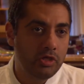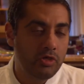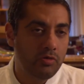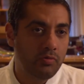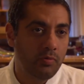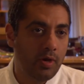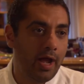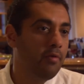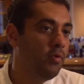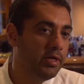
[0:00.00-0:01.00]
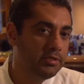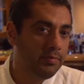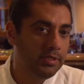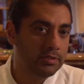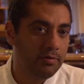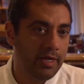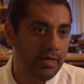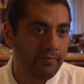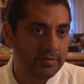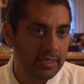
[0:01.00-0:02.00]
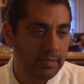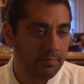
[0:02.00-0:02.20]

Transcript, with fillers: you I want to be as creative as I